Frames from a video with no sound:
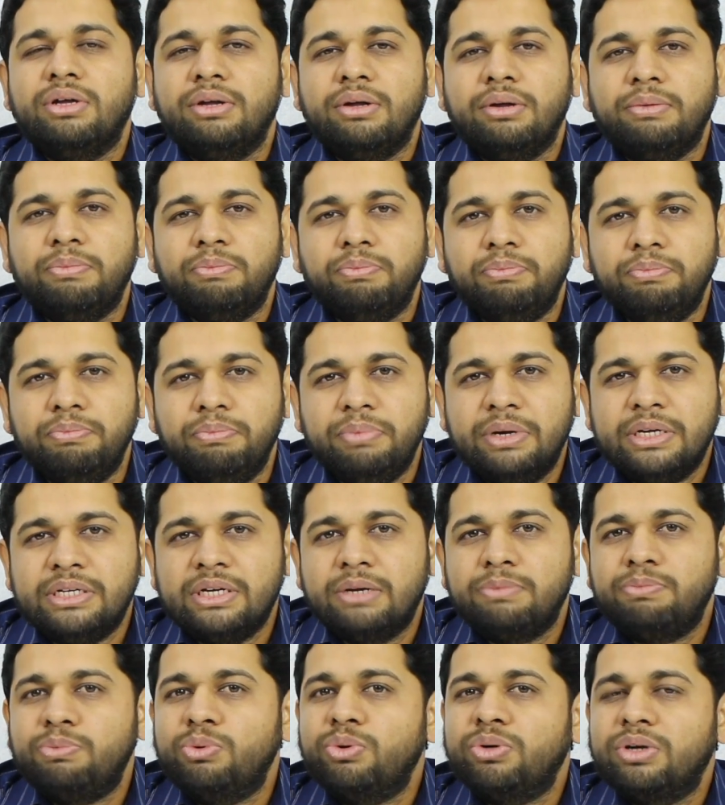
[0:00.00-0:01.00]
a
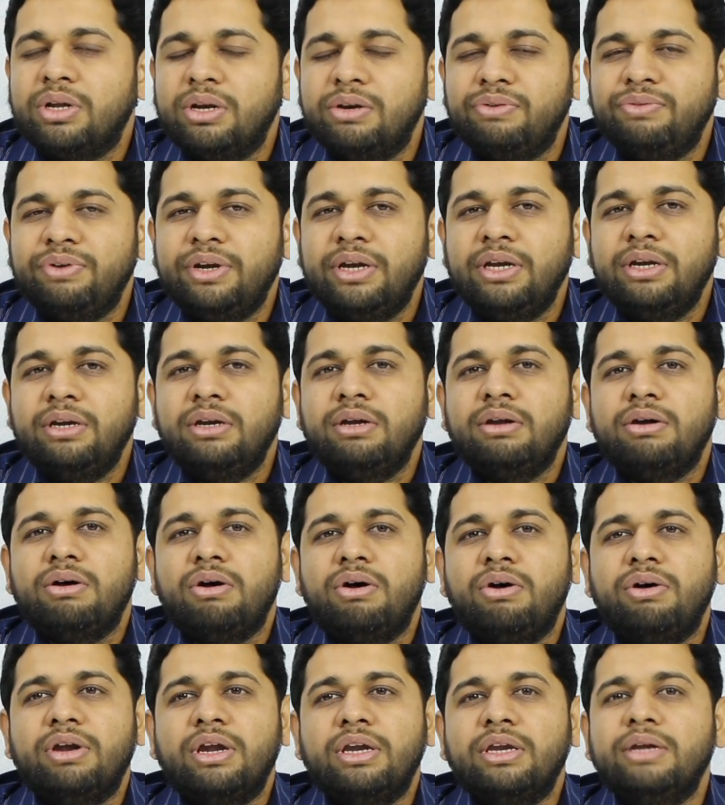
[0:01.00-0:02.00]
major portal vein
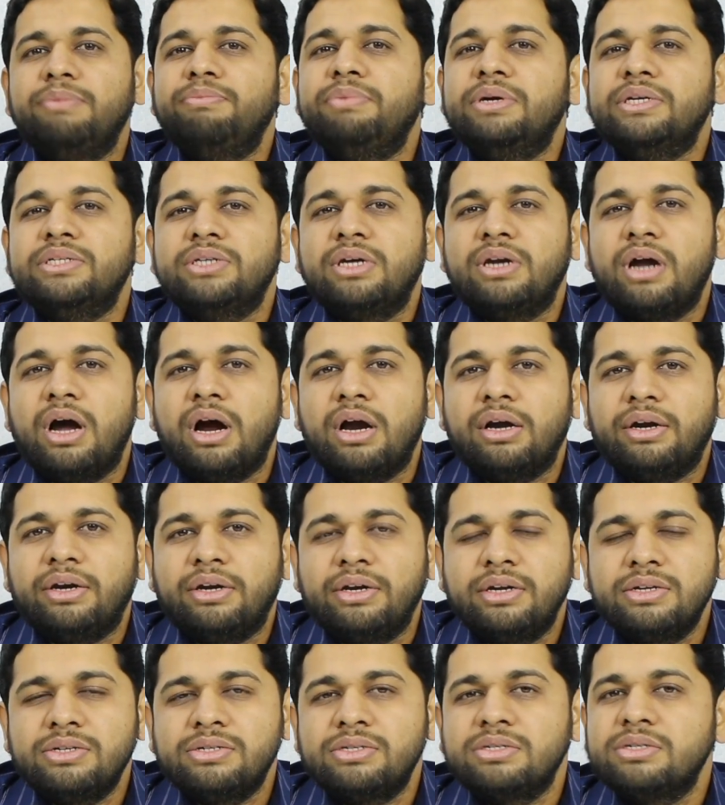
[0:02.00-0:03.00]
or any major
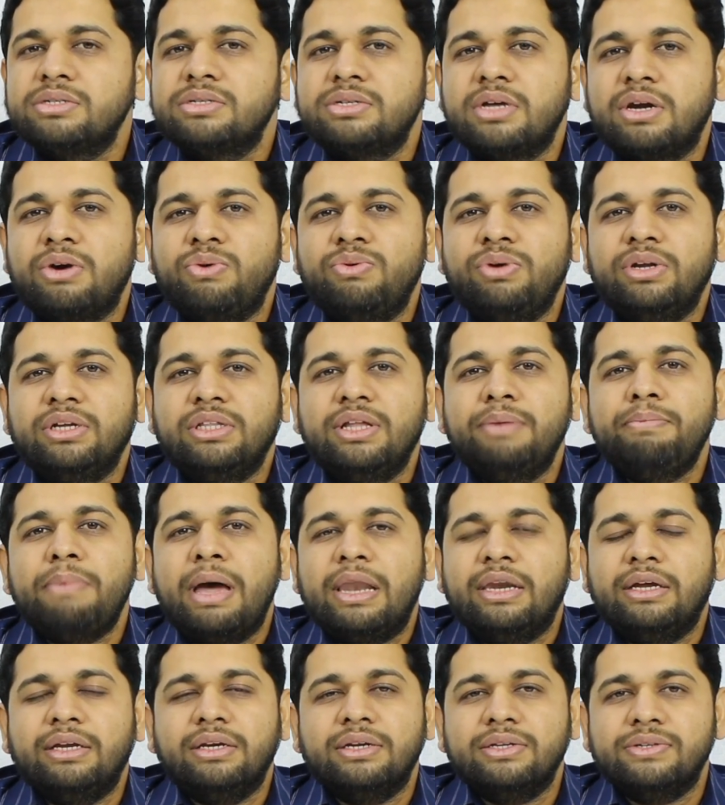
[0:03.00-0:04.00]
arteries surrounding the
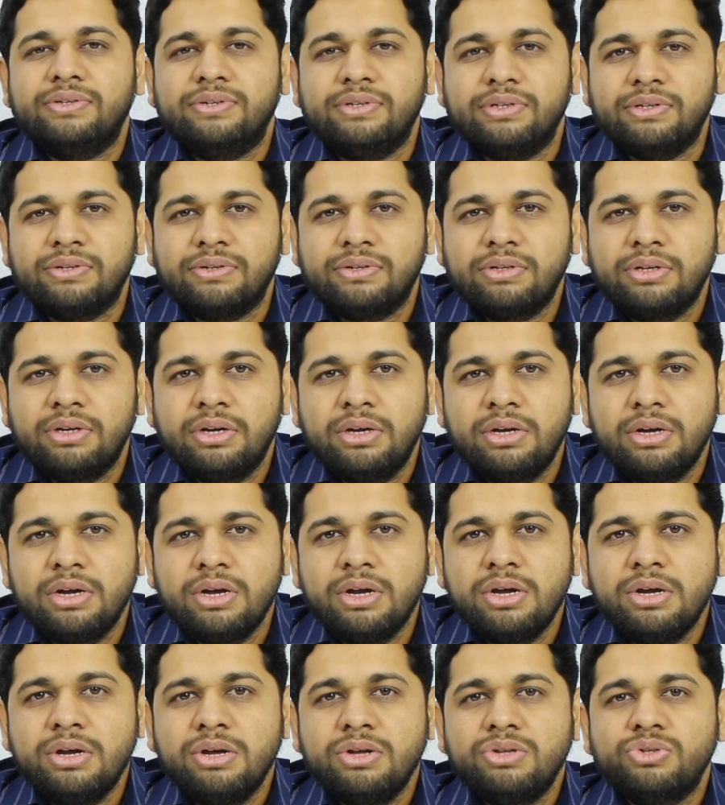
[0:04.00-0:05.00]
malignancies.
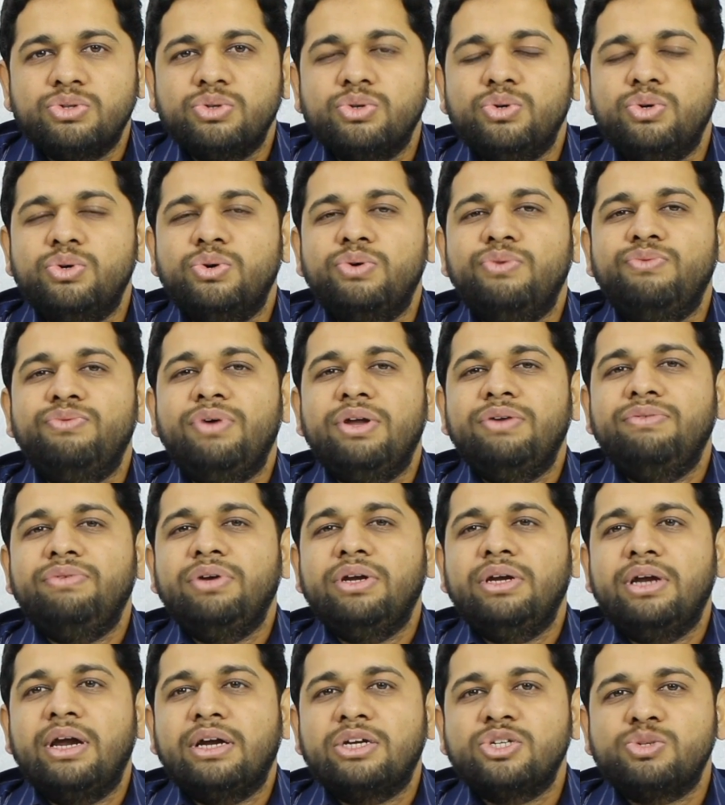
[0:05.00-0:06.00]
So when
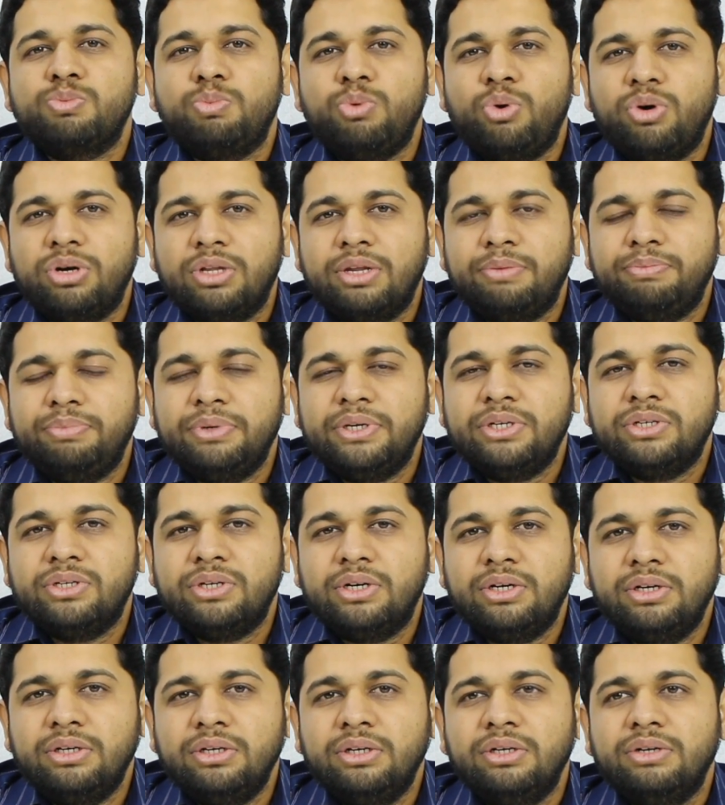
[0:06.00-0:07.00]
we explored the
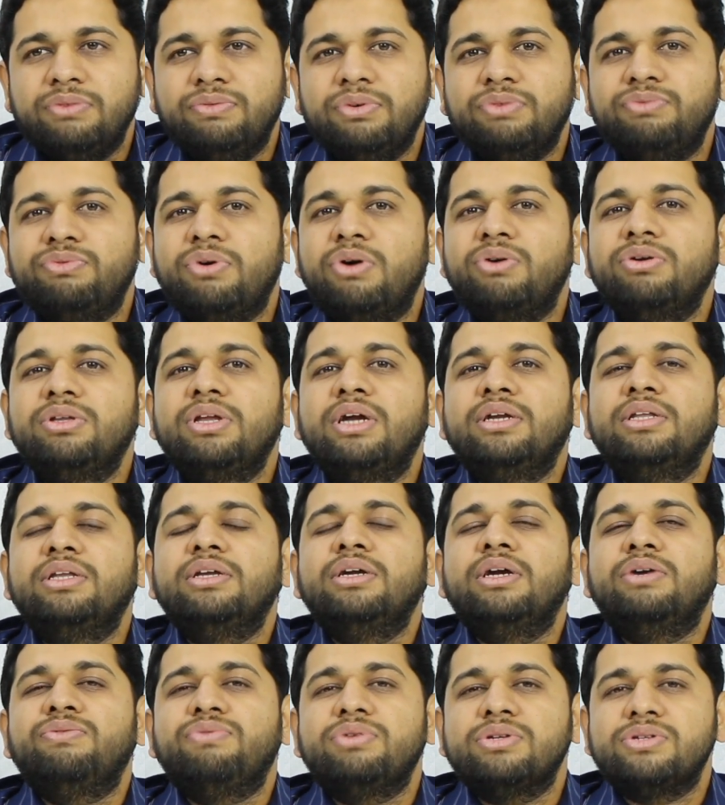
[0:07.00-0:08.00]
patient, we found that
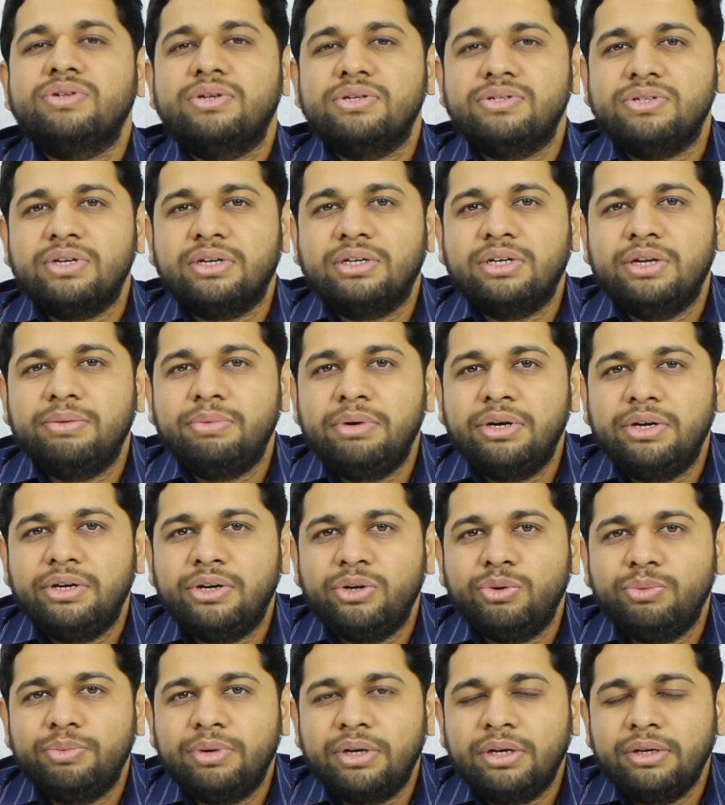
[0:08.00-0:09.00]
it was a resectable
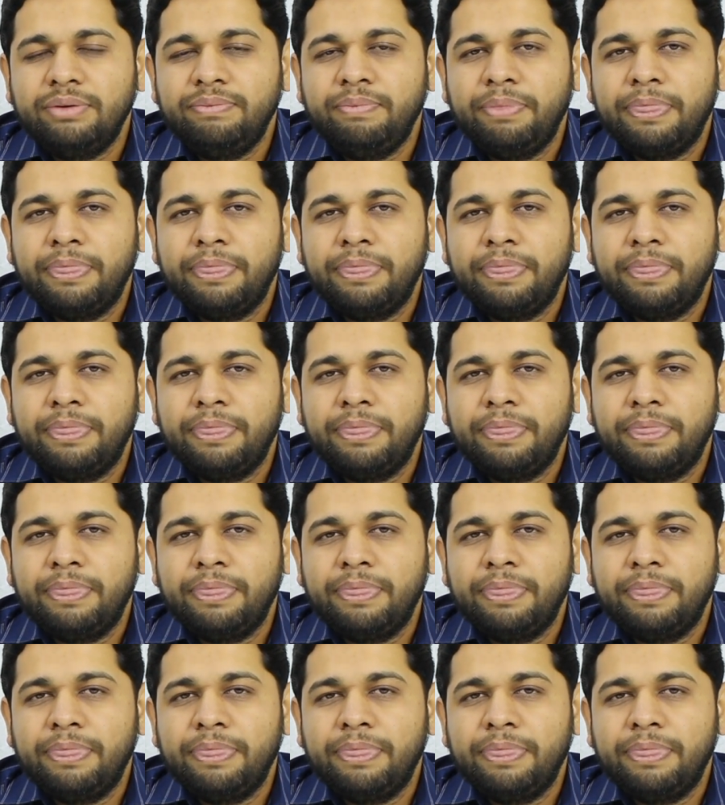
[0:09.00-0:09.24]
tumor.